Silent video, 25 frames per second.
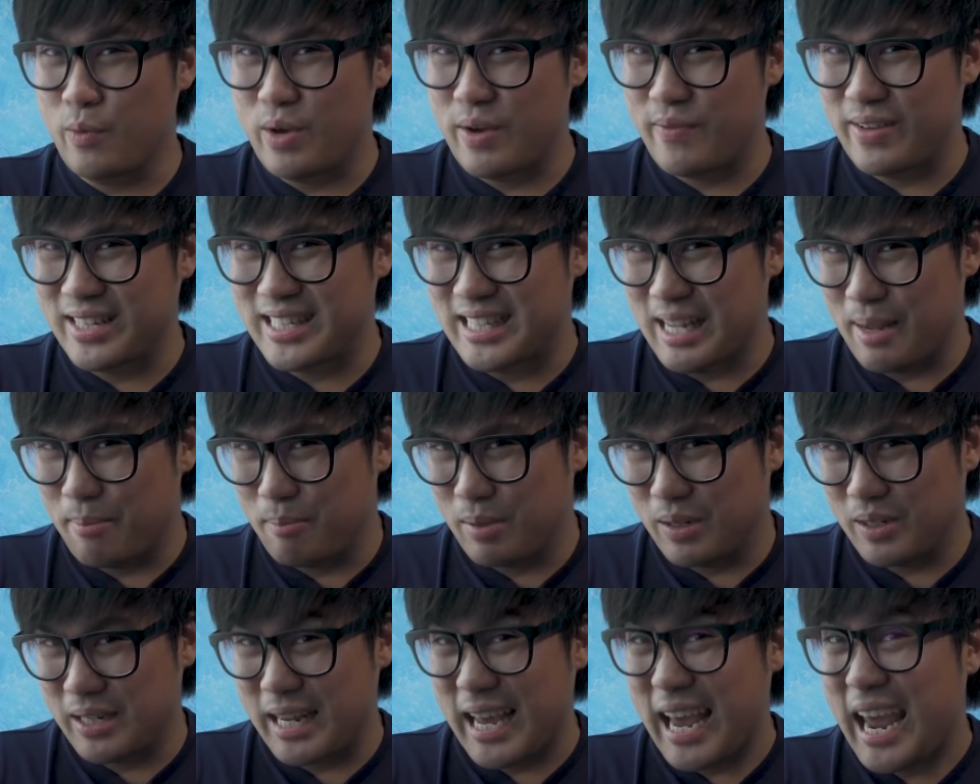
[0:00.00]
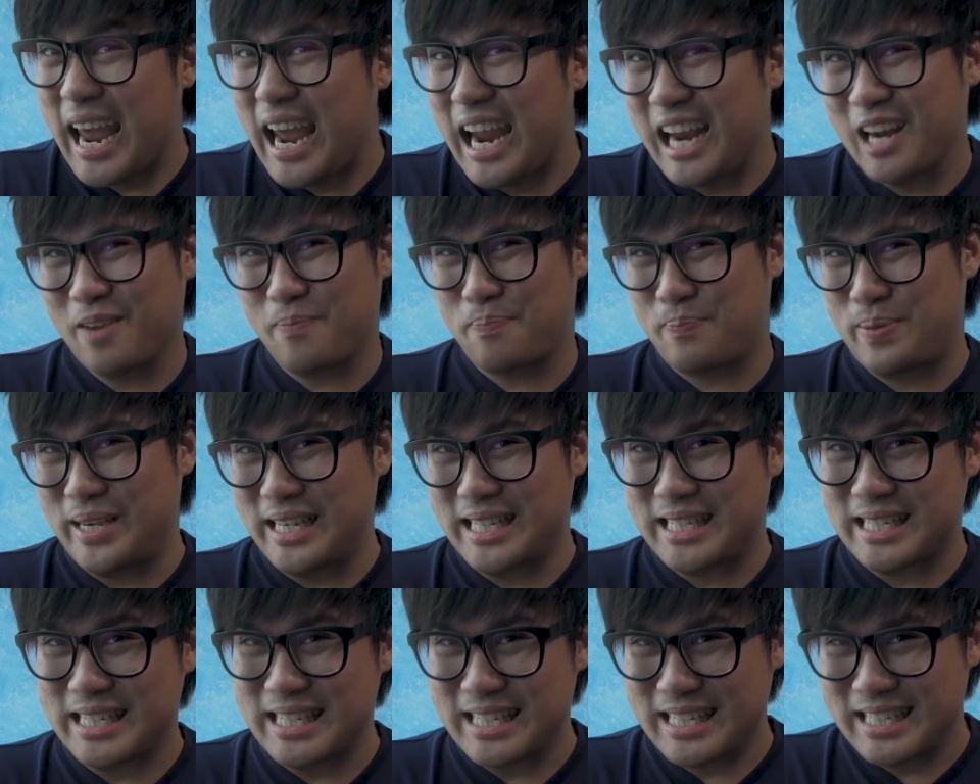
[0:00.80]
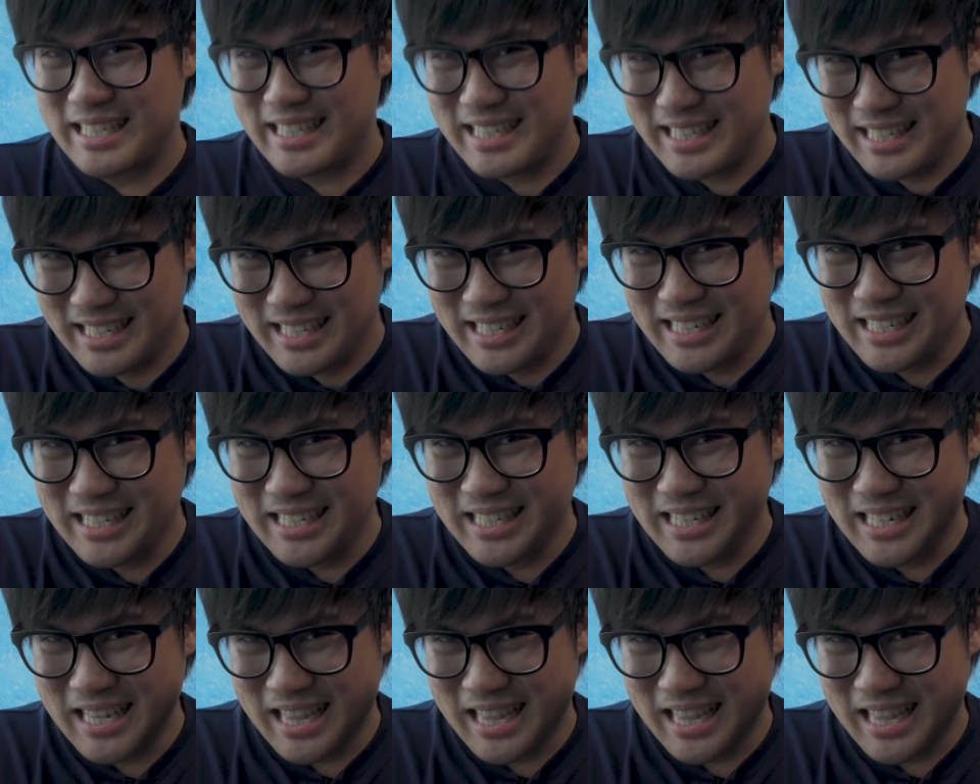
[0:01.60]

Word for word: we've assembled eight pieces.